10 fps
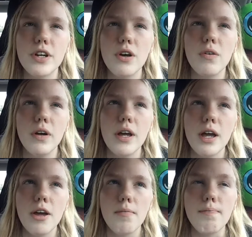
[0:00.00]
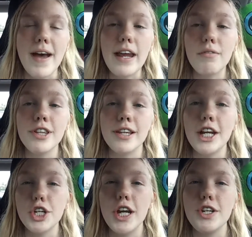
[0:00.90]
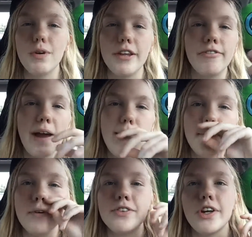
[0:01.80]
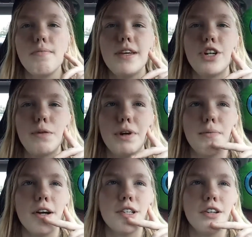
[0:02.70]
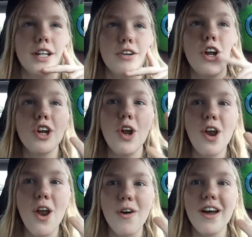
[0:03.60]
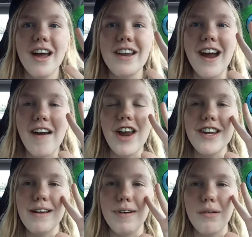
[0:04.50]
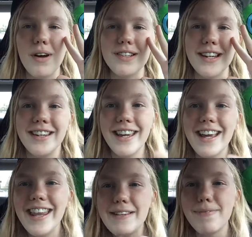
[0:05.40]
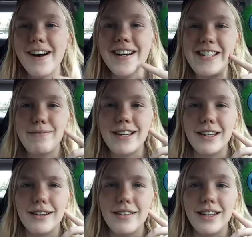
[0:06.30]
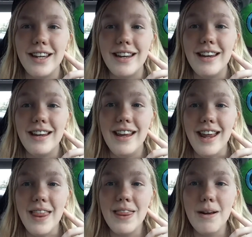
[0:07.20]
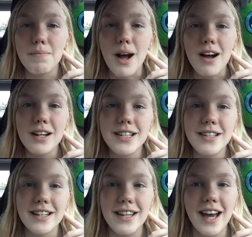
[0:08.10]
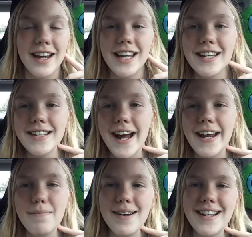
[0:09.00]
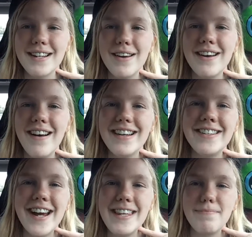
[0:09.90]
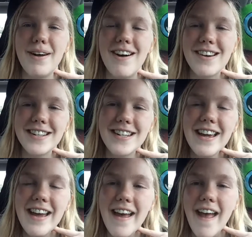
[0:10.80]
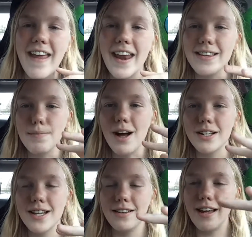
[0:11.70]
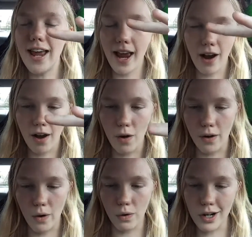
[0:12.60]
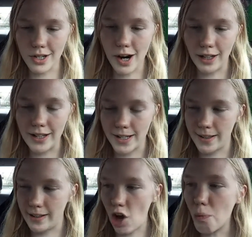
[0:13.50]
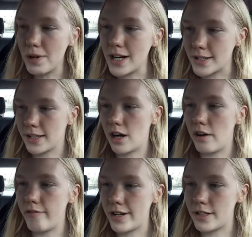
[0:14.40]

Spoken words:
So Mike in the kitchen, he's one of the fry people, saw me trying to break the box, and he's like, no, you're out of idea. I'm like, what? He's like, get in the box. I'm like, get in the box? He's like, yeah, get inside. I'm like, so I got inside the box, and the box is laying horizontally, so like the opening's like up